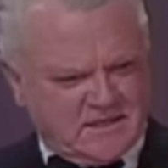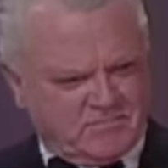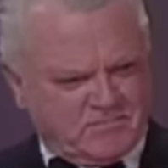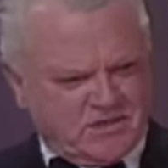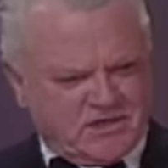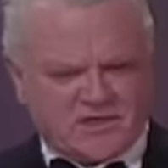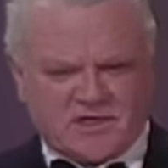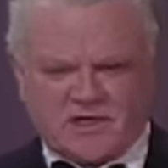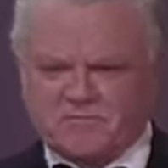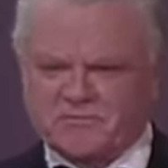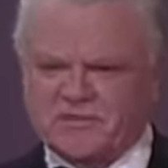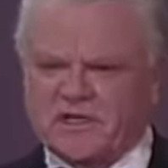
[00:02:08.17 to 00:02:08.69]

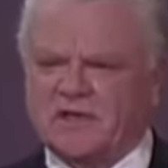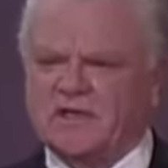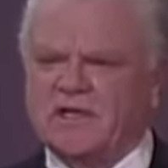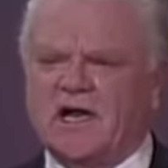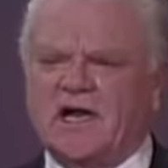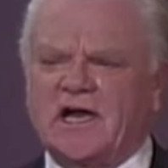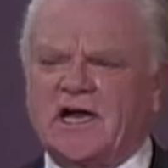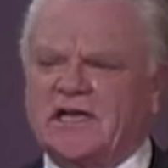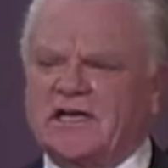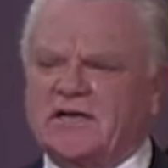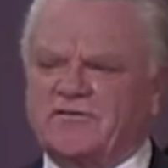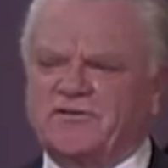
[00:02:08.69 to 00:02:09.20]
become the
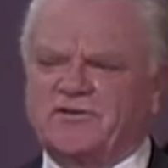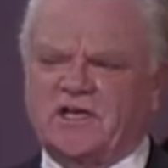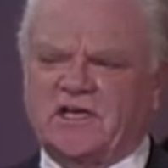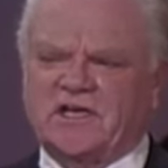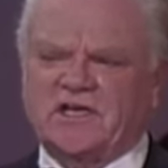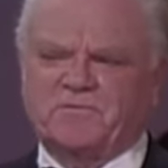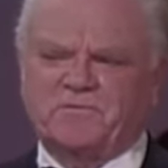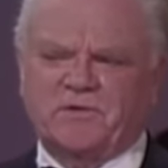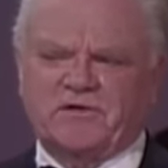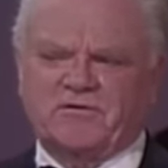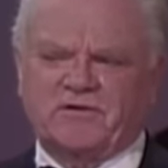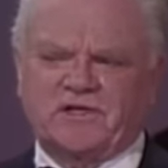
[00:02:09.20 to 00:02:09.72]
line of
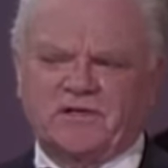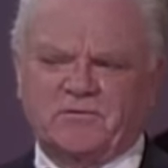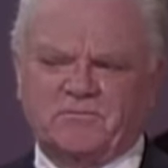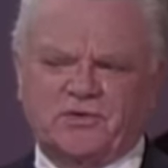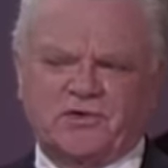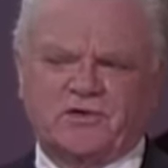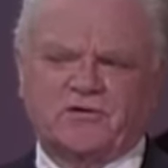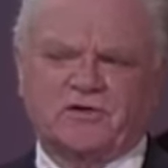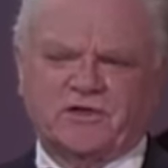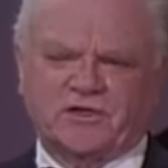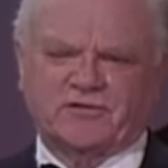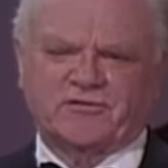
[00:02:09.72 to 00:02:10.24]
Shakespearean
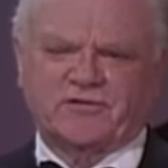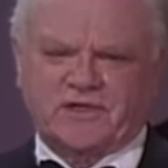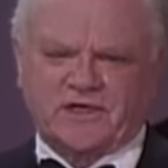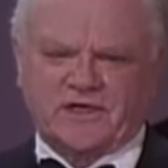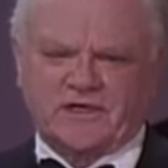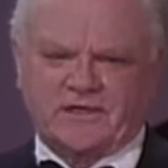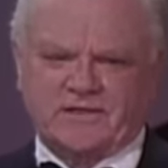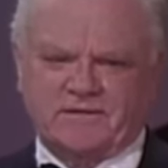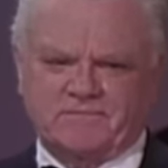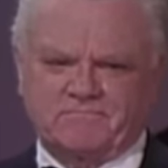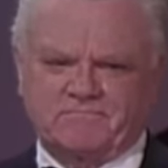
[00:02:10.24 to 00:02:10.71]
poetry,